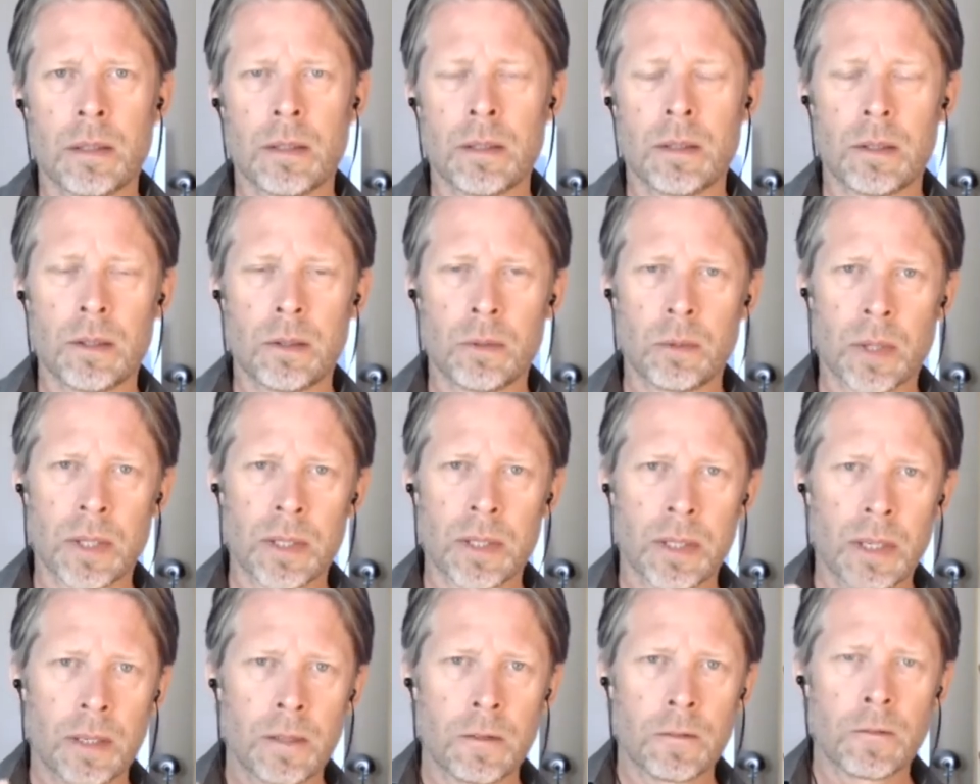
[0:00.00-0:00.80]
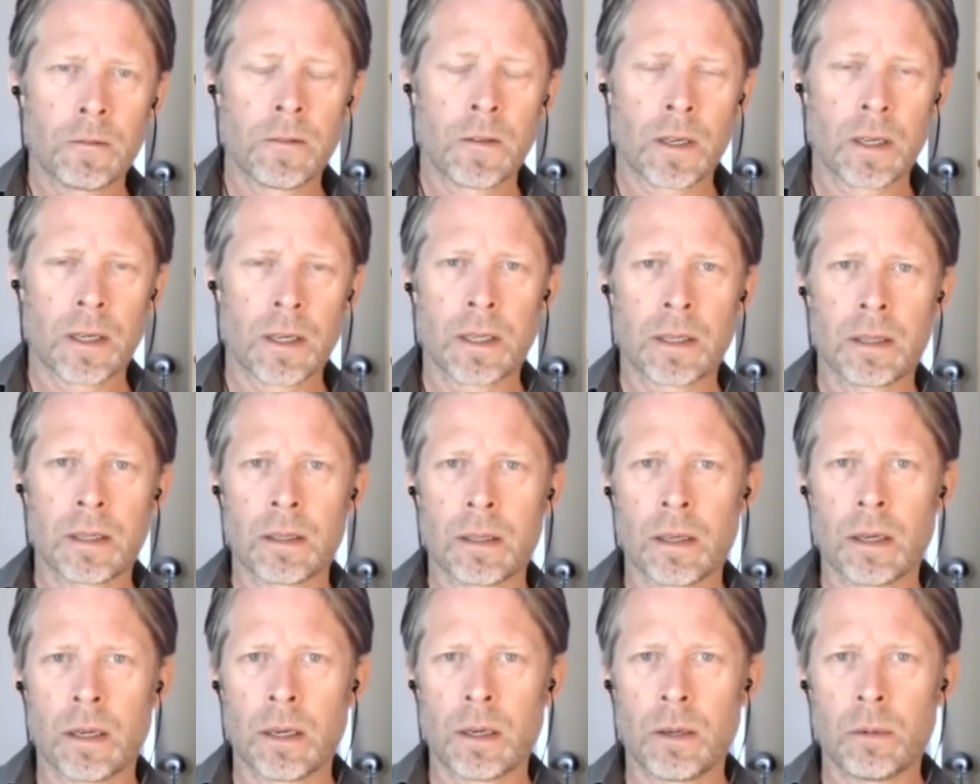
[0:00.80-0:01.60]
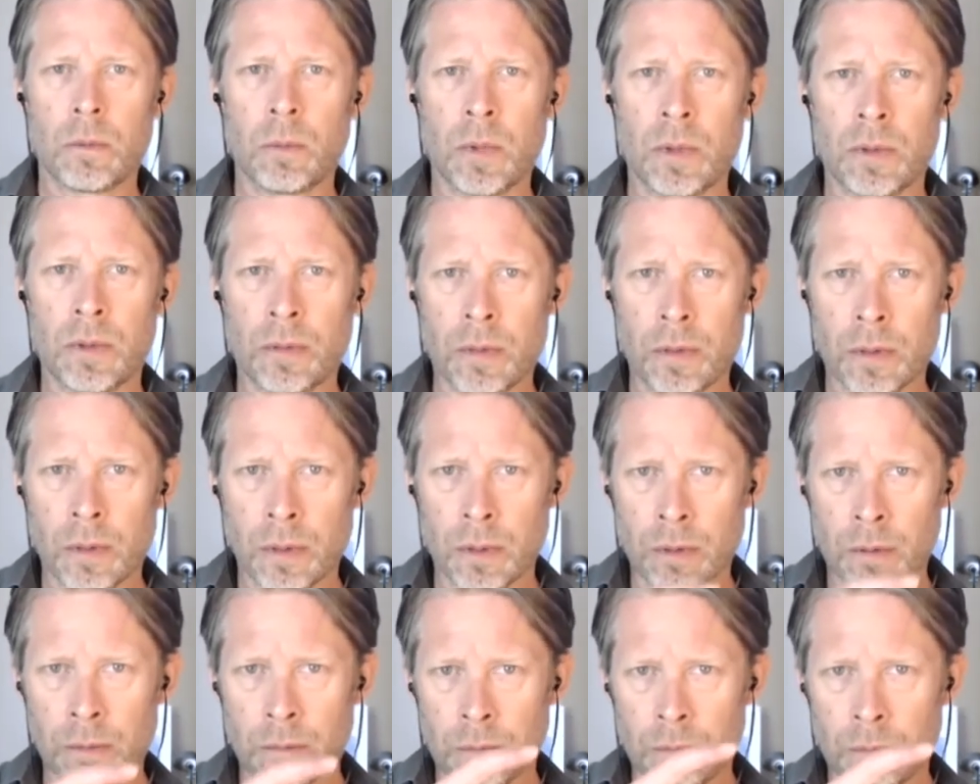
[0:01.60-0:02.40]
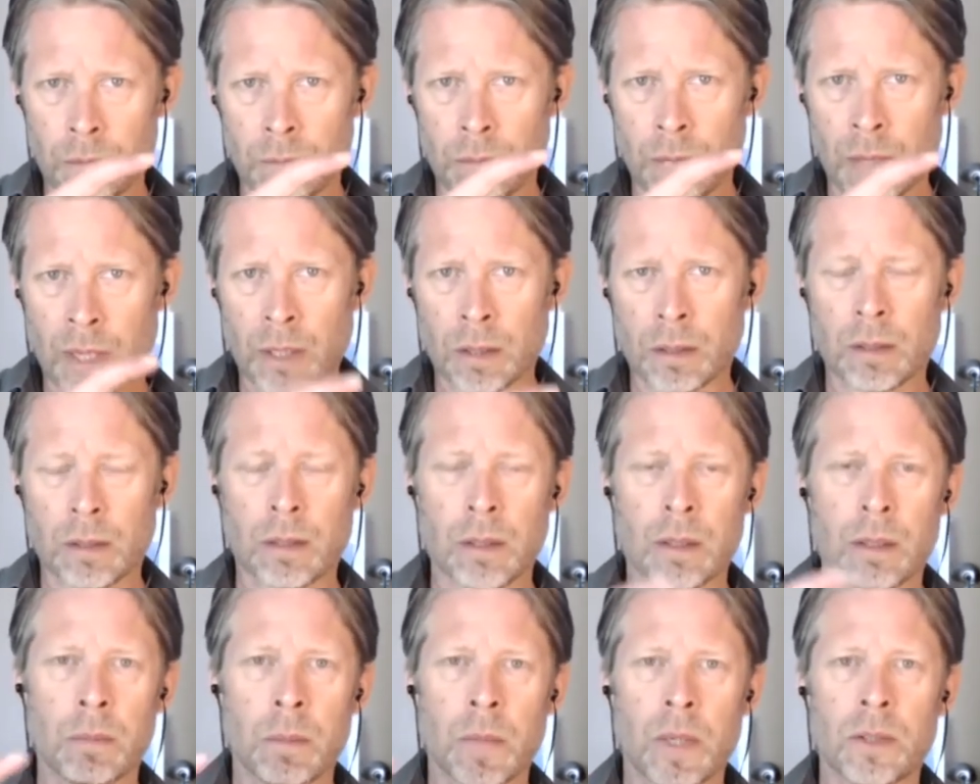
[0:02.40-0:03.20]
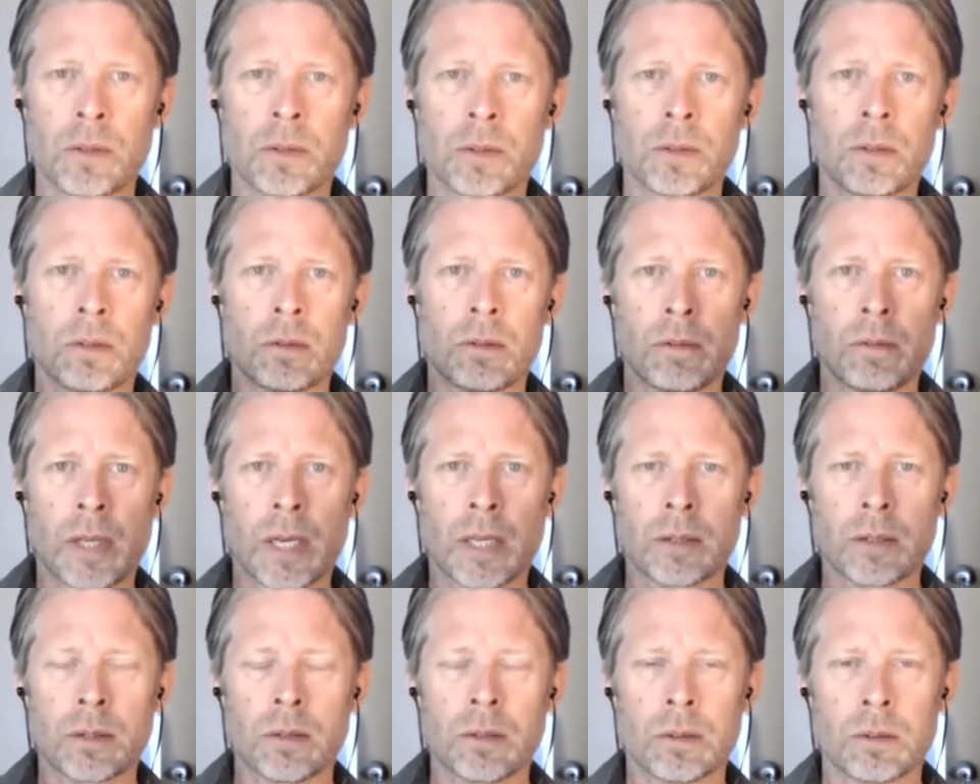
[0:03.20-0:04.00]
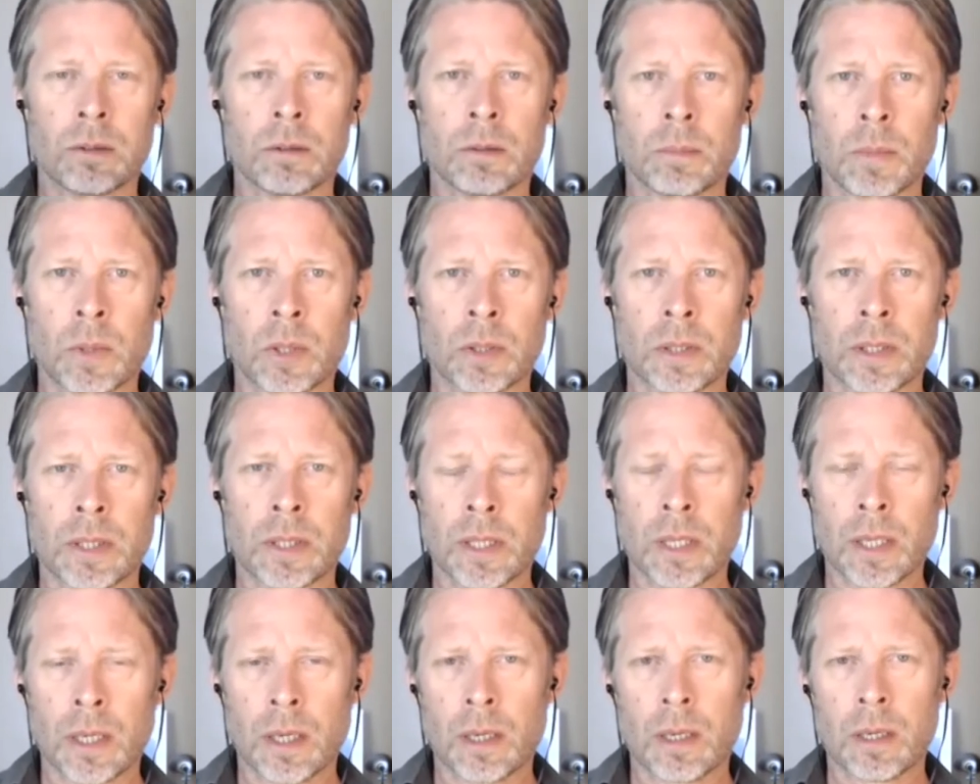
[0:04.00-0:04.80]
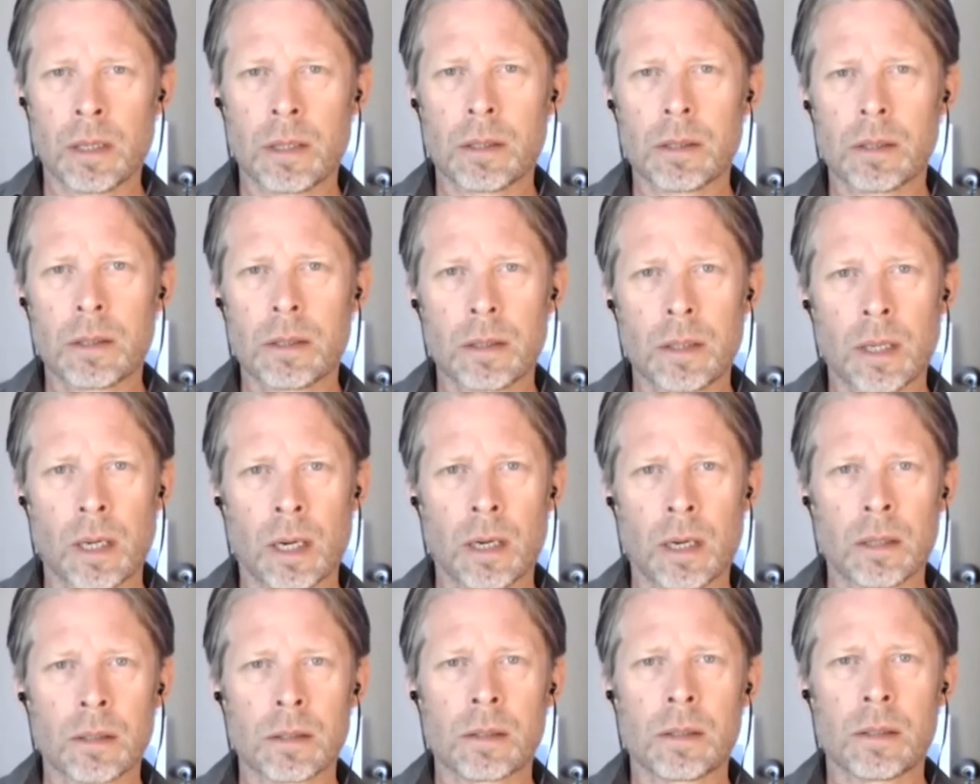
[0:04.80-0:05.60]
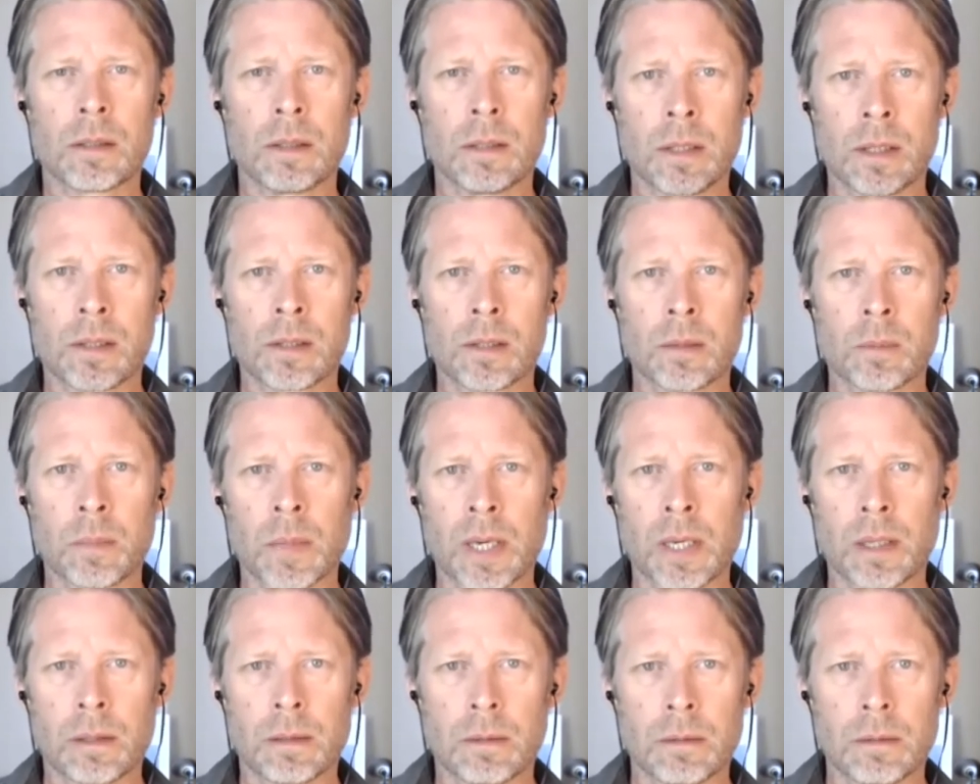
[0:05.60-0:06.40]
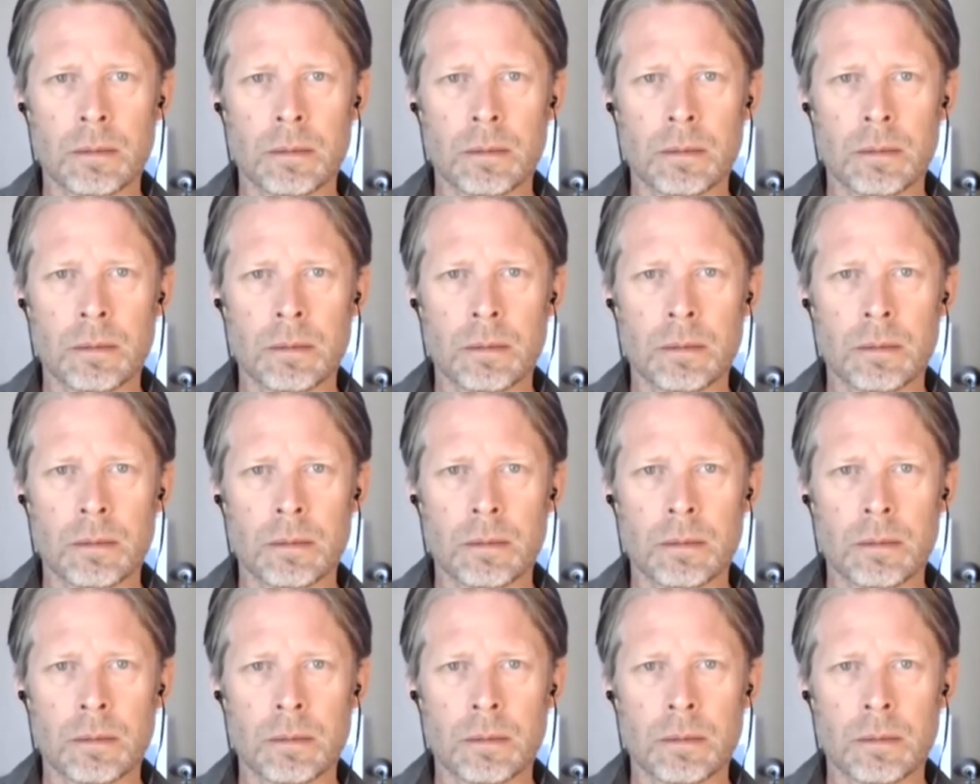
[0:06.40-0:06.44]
to identify with the mental and emotional reaction to the body starts to dissipate.